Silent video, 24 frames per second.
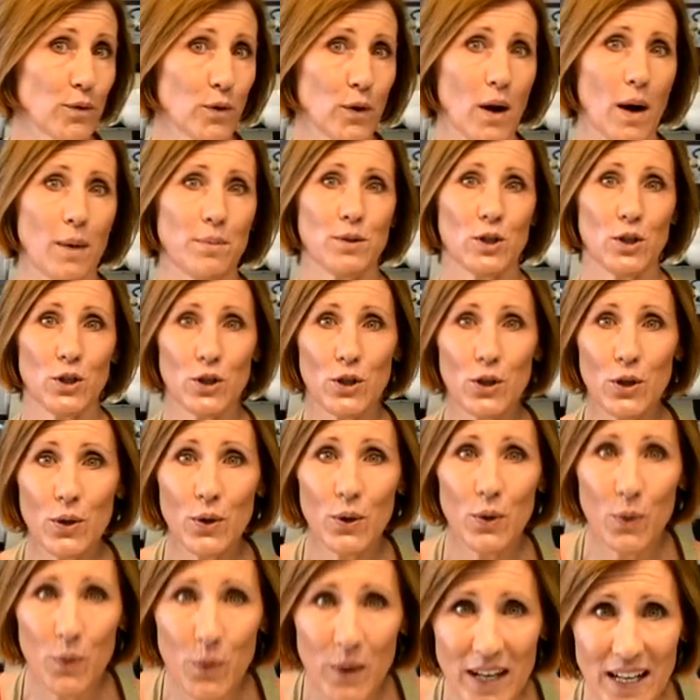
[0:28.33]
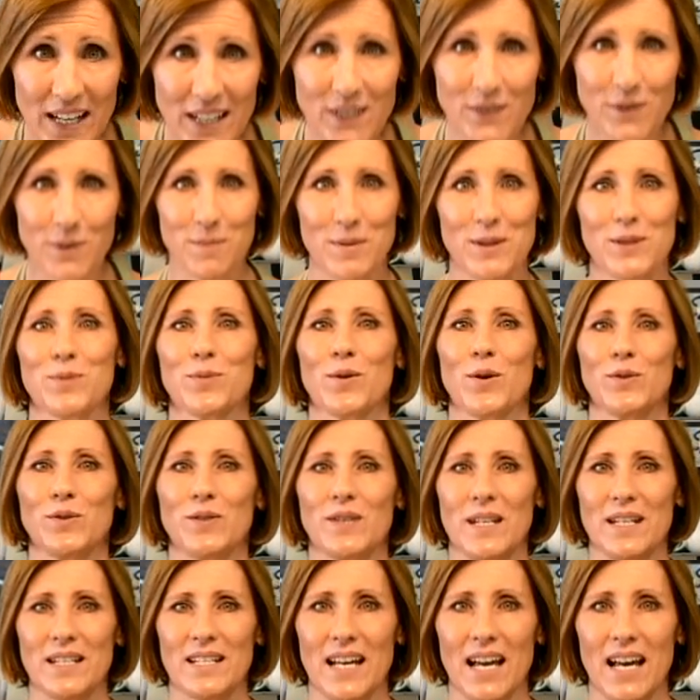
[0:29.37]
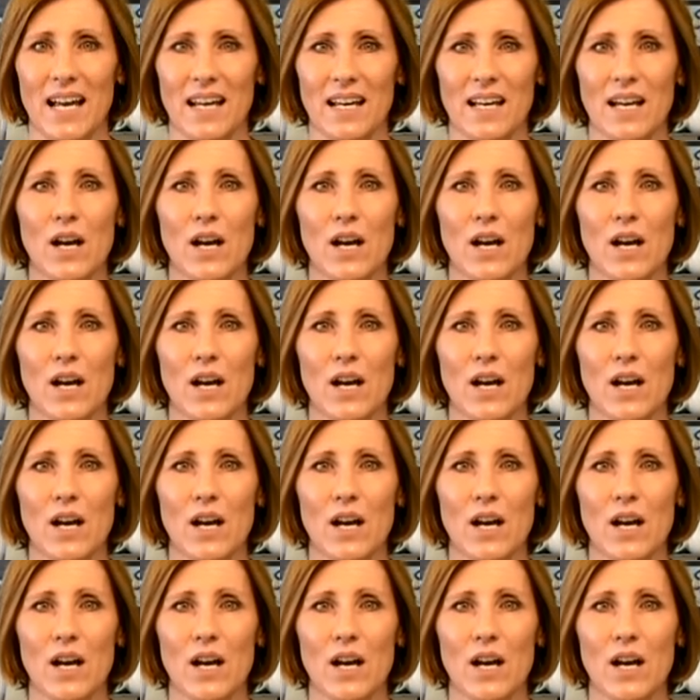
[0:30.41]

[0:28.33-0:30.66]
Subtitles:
for up to 2 weeks from its roasting day.